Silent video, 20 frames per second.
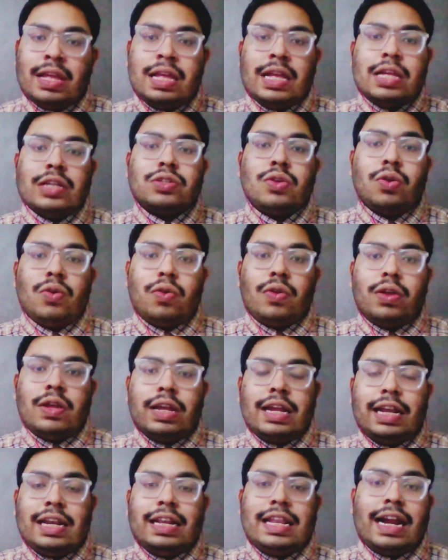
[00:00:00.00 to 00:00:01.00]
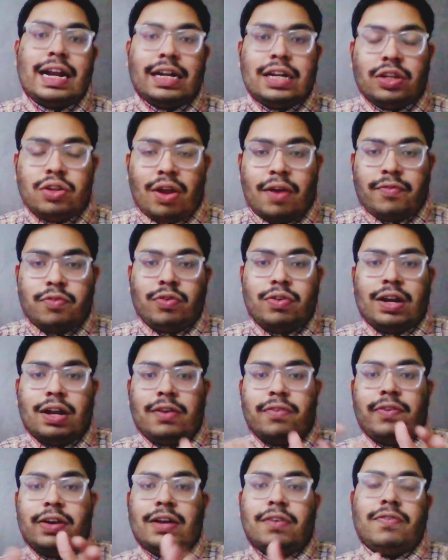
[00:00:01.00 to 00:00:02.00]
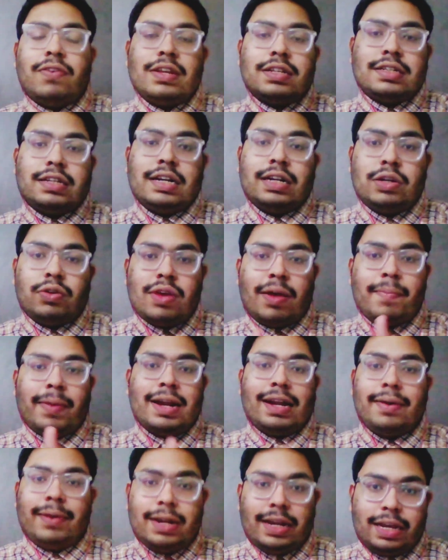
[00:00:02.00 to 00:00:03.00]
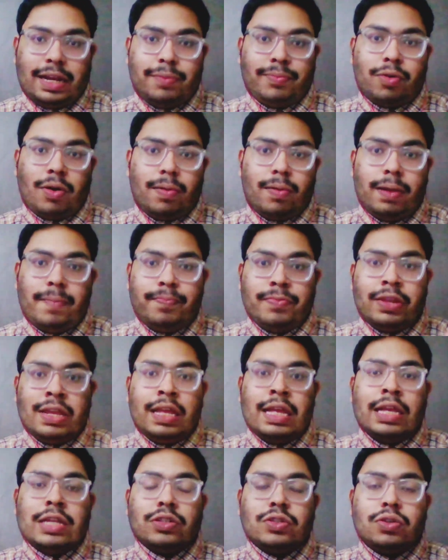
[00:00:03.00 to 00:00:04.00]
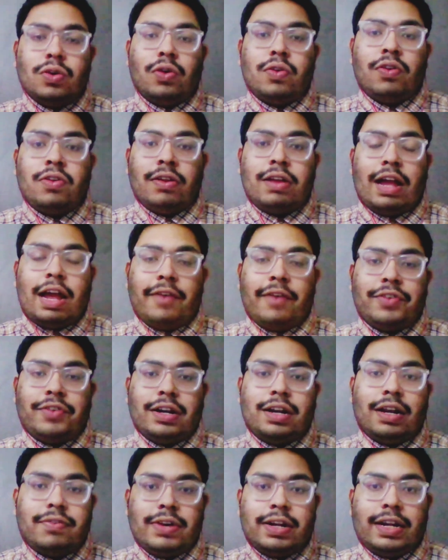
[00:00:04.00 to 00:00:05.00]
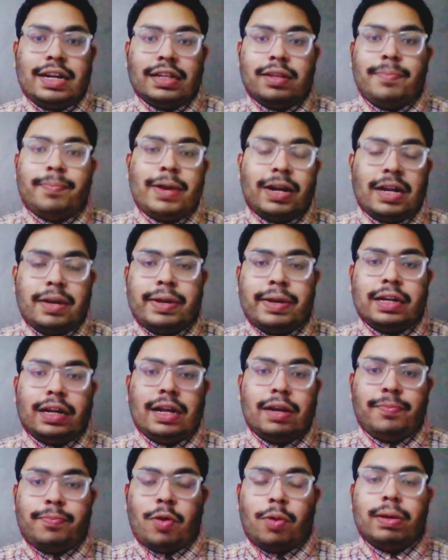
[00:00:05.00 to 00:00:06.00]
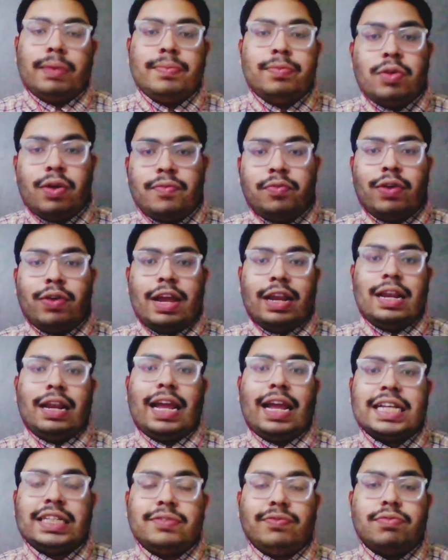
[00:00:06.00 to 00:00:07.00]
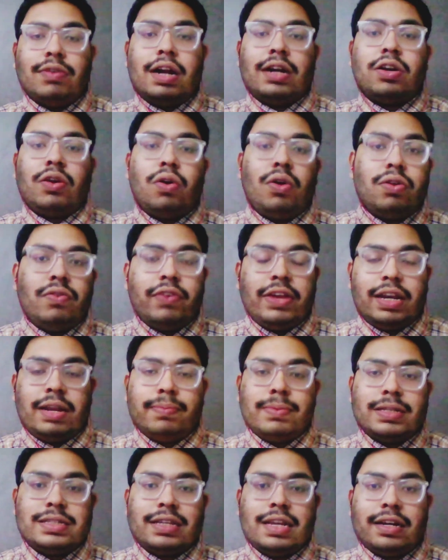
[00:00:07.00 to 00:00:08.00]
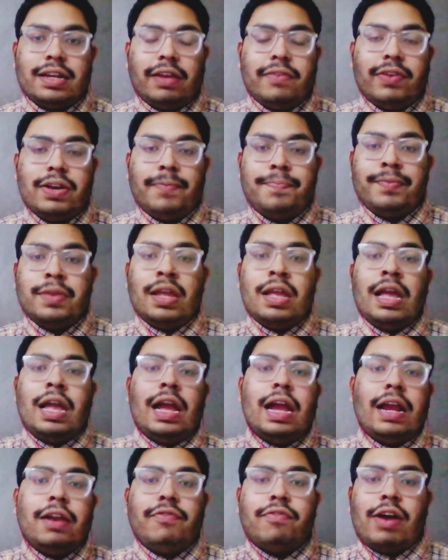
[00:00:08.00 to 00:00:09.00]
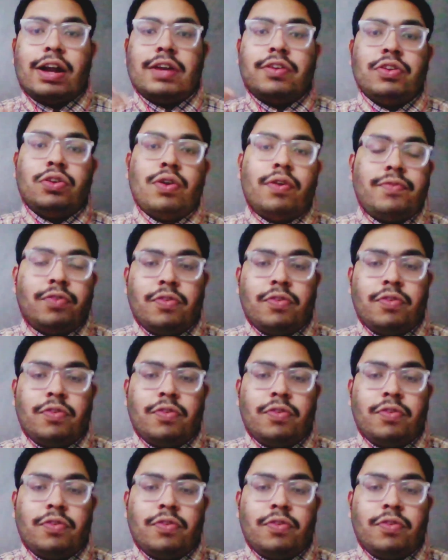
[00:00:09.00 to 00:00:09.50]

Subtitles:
So in that you have to convert first into a mathematical problem. So after converting the mathematical problem, you have to analyze what all variables are given, and what you have to